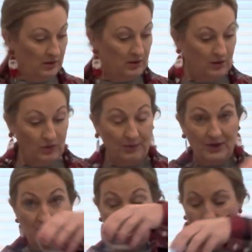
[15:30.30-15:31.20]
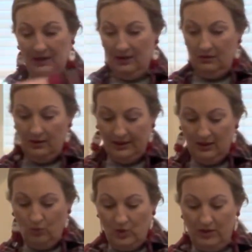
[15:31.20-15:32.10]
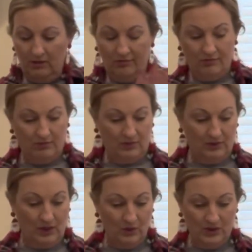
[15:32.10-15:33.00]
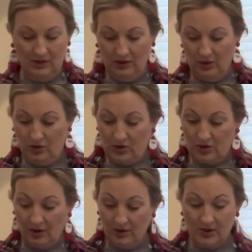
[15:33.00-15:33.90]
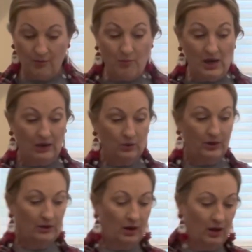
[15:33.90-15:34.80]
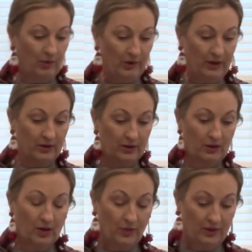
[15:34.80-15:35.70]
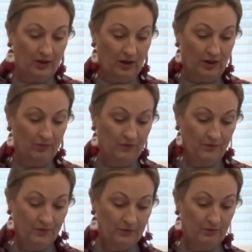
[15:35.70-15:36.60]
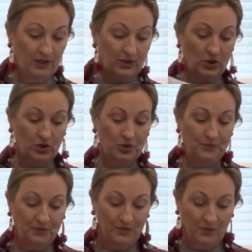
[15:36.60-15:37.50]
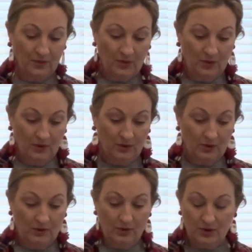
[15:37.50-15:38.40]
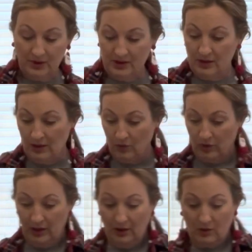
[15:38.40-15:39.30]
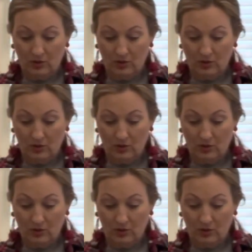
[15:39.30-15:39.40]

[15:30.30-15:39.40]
So what I'm going to do now, I didn't want those in there and start to melt with the hot butter or with the hot mixture. So it's not really